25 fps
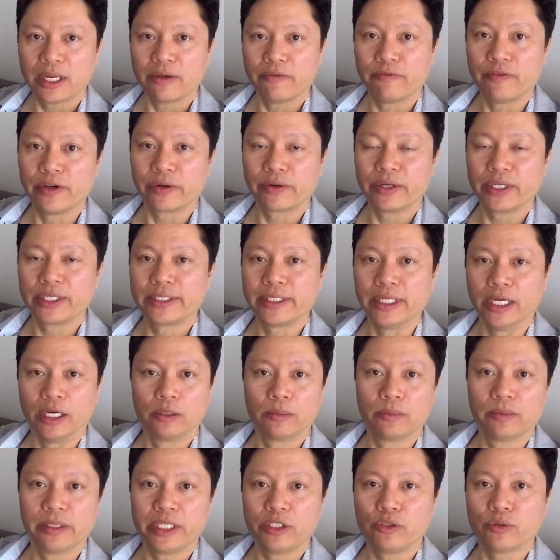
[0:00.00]
Very
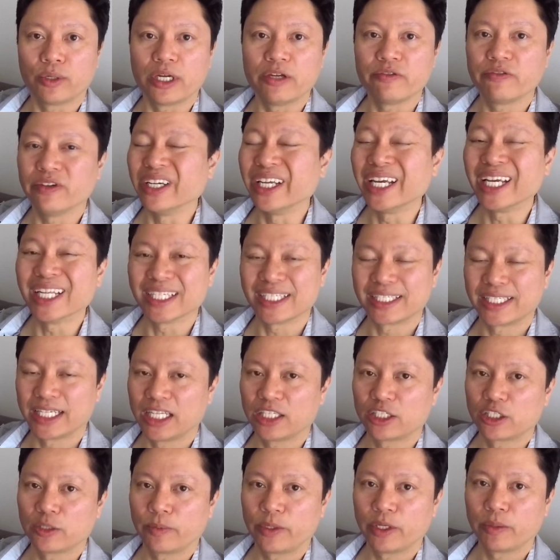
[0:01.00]
seldomly do I even get
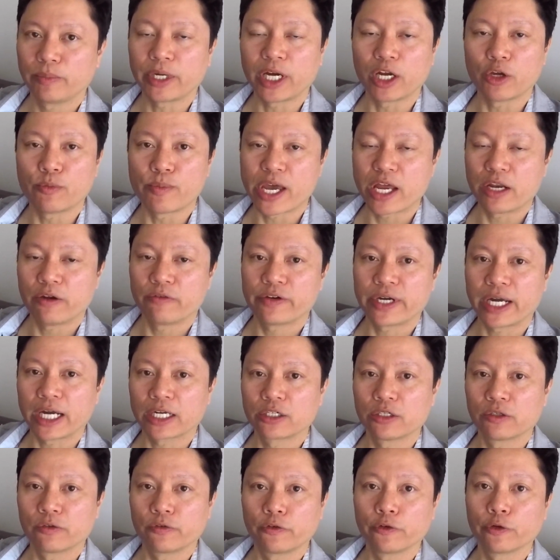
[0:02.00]
sent something by a
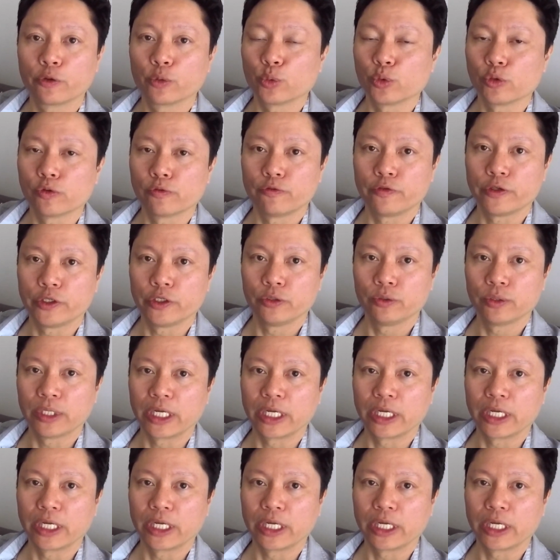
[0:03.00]
manufacturer for a review,